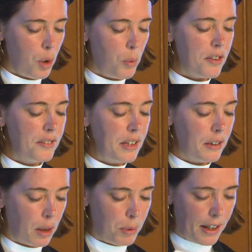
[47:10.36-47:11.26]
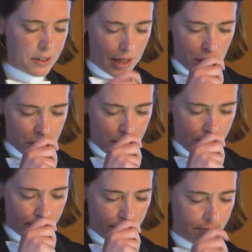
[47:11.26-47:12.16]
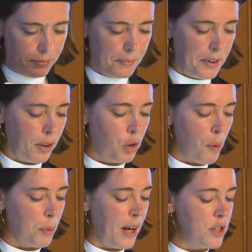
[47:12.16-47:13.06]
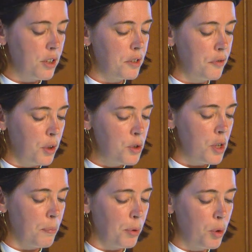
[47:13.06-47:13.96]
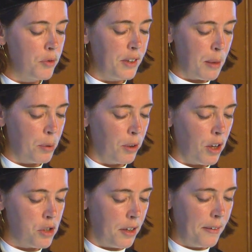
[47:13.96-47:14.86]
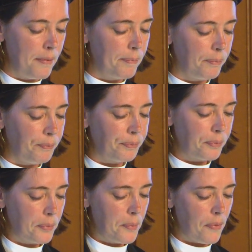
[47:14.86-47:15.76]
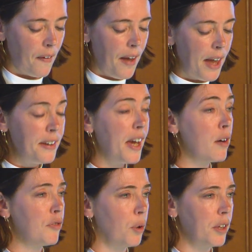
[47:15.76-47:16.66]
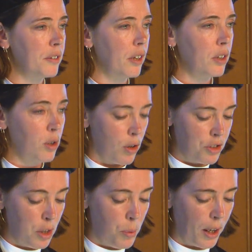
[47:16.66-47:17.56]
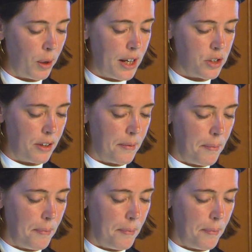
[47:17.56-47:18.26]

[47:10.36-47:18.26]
With decarbonization, corporations future-proof their production and they avoid costly regulation.